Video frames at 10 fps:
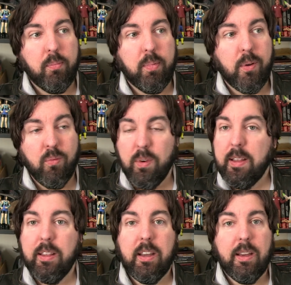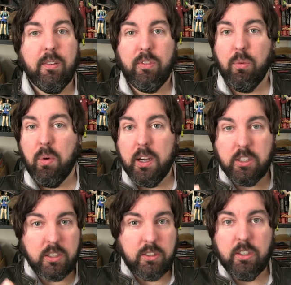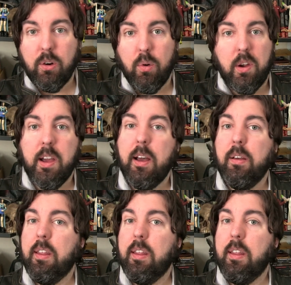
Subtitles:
But really, if you watch Casino Royale